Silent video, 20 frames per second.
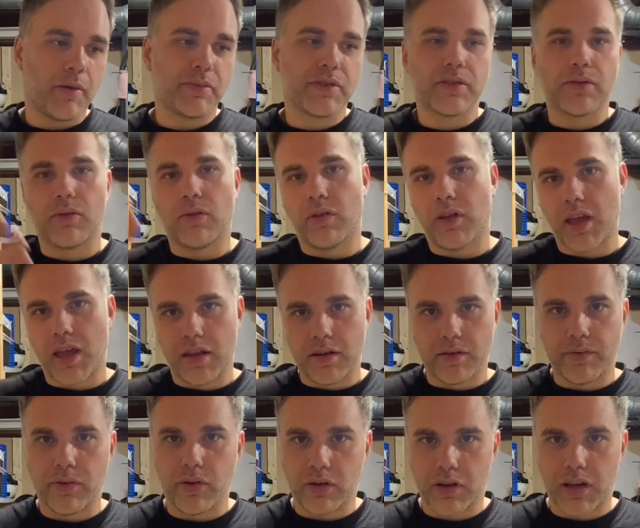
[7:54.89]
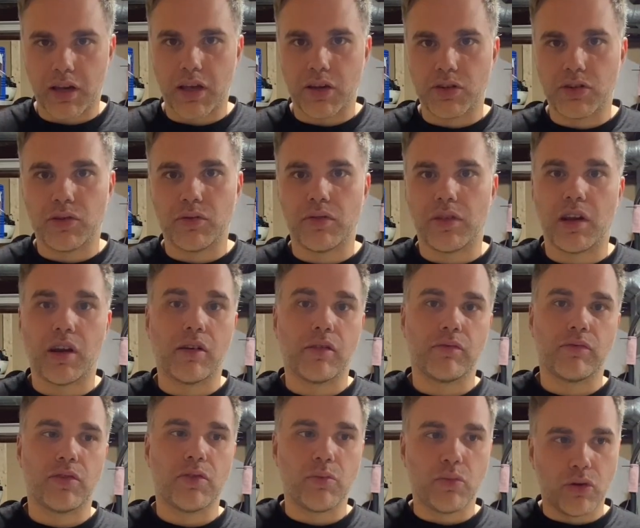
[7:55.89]
sole and a vulcanized shoe there,
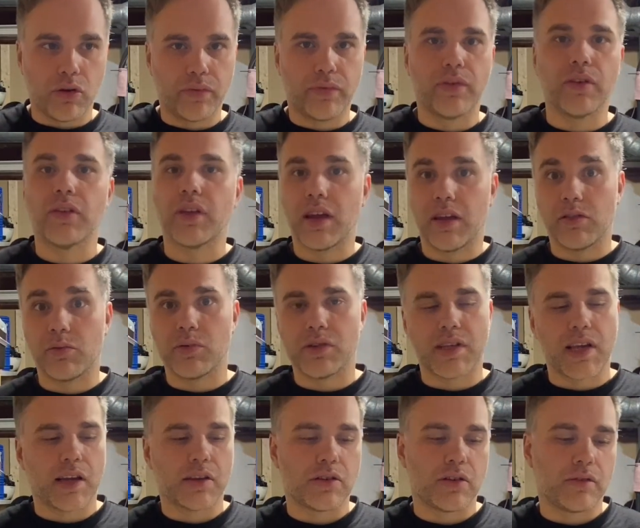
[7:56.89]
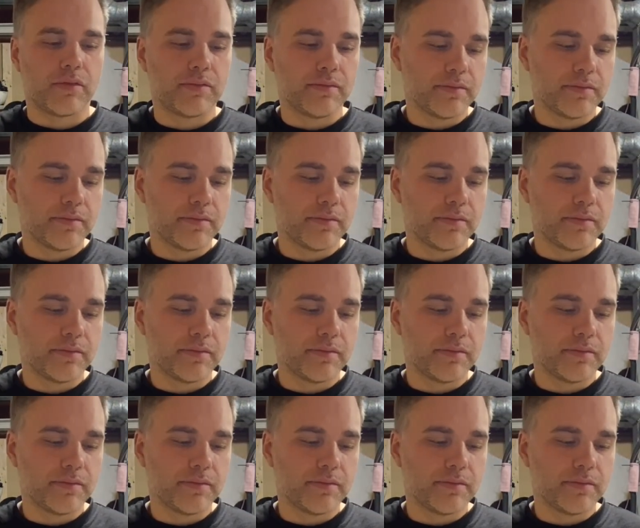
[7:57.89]
the board feel and the protection.